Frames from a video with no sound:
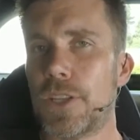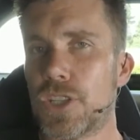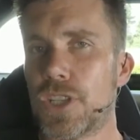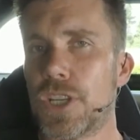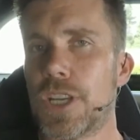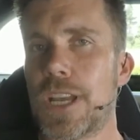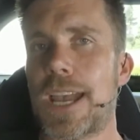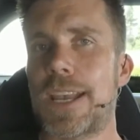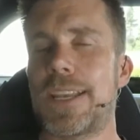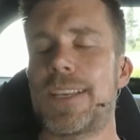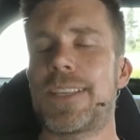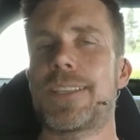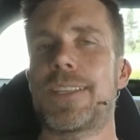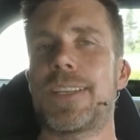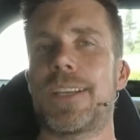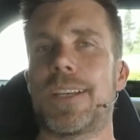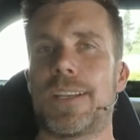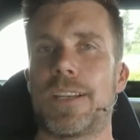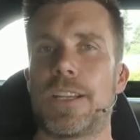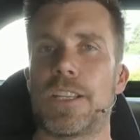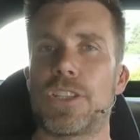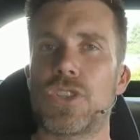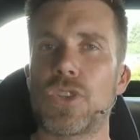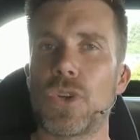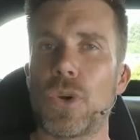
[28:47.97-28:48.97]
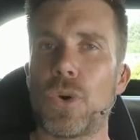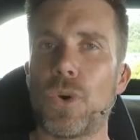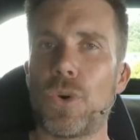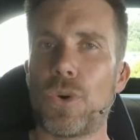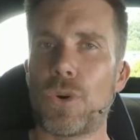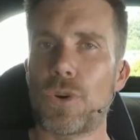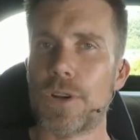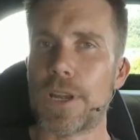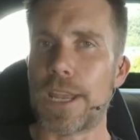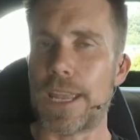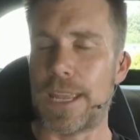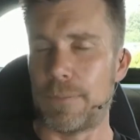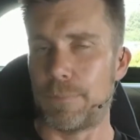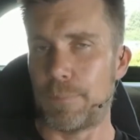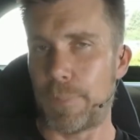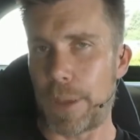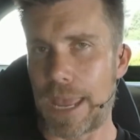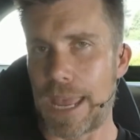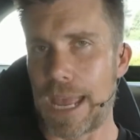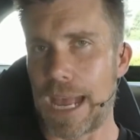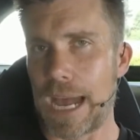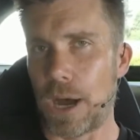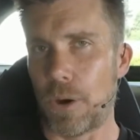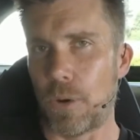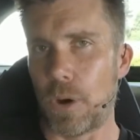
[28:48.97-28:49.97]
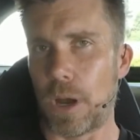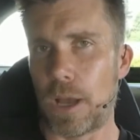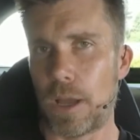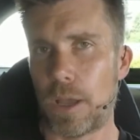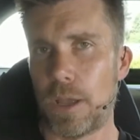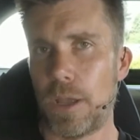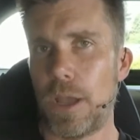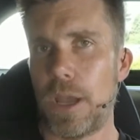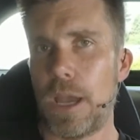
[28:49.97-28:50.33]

chasing torque and power